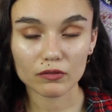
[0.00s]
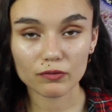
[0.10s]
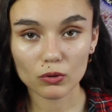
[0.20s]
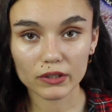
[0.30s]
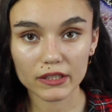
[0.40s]

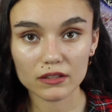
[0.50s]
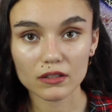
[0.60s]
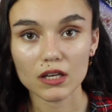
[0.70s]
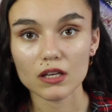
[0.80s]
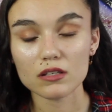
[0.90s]
for it,
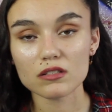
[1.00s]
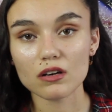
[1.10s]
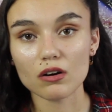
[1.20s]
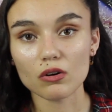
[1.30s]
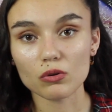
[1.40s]

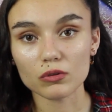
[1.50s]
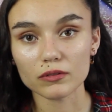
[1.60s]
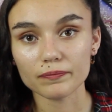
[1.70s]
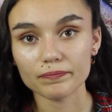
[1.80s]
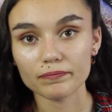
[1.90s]

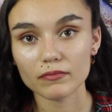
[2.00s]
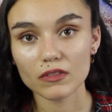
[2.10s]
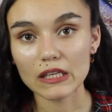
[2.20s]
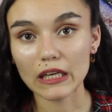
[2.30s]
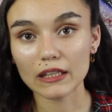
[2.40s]
so
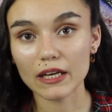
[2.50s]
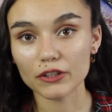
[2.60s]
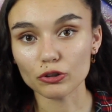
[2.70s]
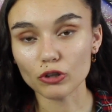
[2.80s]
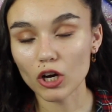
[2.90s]
thinking
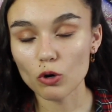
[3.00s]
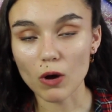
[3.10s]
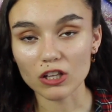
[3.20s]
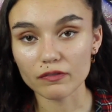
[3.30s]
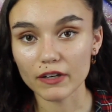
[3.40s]
that you're not
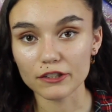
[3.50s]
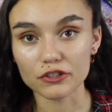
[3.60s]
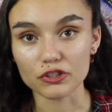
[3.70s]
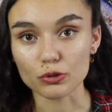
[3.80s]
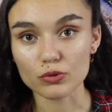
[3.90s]
qualified
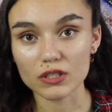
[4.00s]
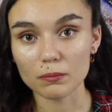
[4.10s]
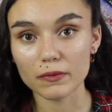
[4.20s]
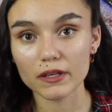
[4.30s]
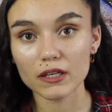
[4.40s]
to do
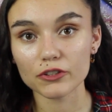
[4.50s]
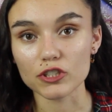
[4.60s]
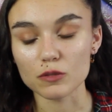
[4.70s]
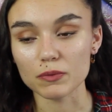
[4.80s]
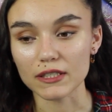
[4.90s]
something
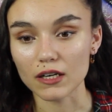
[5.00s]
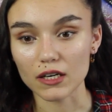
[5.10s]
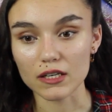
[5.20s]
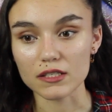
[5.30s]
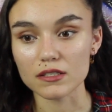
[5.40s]
just
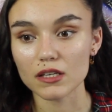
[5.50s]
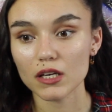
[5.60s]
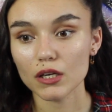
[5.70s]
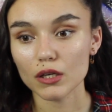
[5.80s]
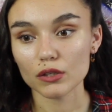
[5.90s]
because
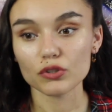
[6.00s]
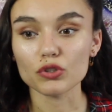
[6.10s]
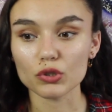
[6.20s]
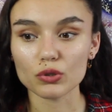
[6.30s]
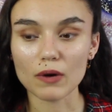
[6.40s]

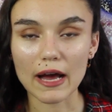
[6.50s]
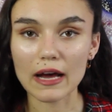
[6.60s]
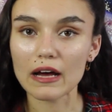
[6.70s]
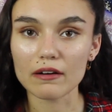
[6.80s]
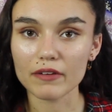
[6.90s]
you
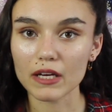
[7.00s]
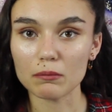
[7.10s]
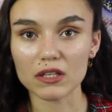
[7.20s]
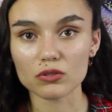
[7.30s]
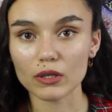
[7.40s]
have a
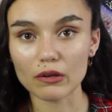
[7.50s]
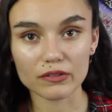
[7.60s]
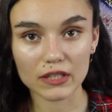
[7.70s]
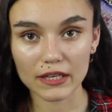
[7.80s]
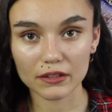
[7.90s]
mental
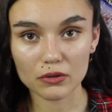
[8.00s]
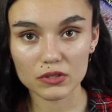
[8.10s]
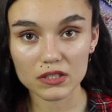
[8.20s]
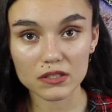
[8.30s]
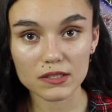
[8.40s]
health
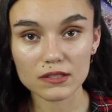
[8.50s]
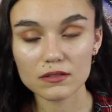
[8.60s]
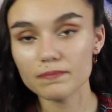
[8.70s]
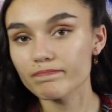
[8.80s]
diagnosis.